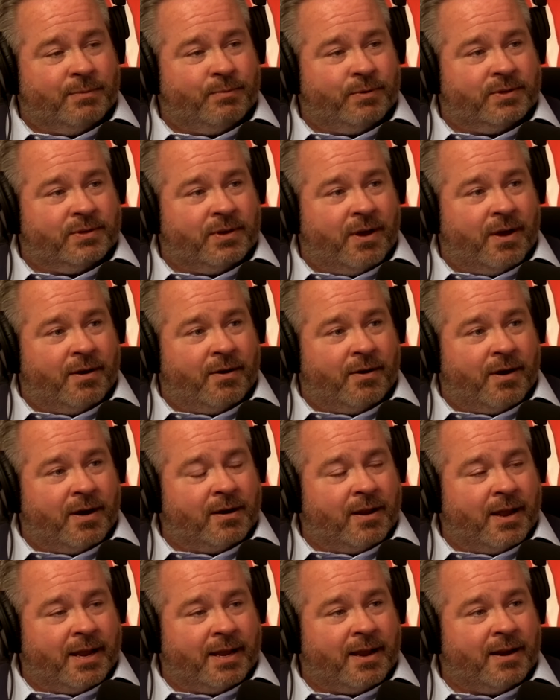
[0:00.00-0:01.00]
puts on are
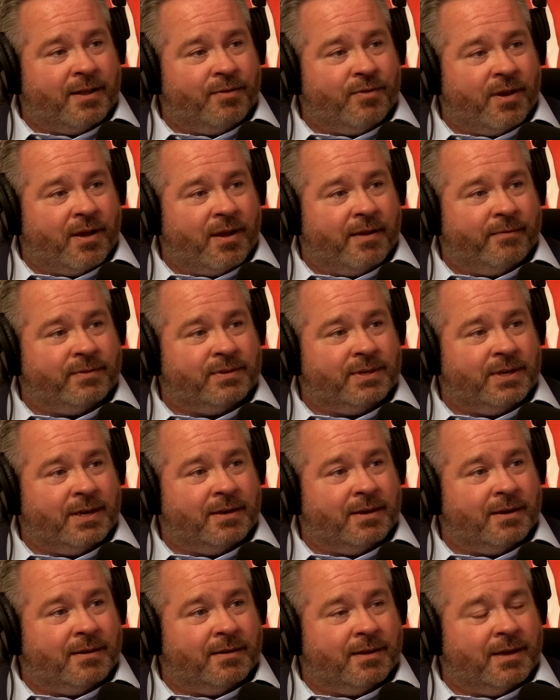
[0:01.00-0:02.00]
unlike anything I've
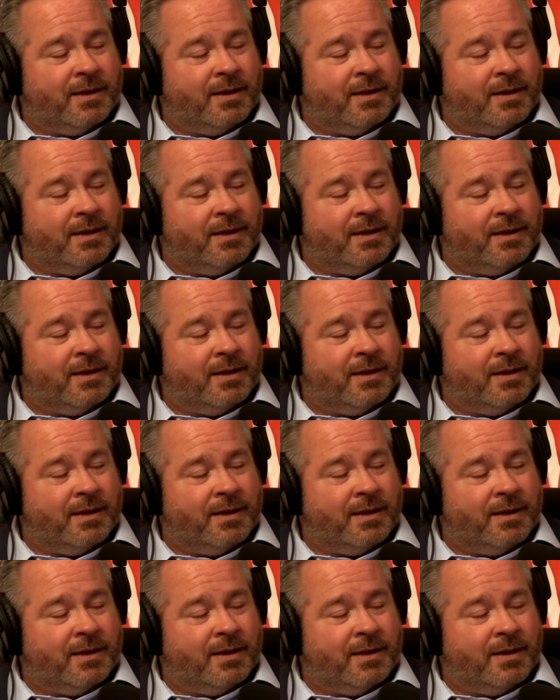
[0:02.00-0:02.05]
seen in,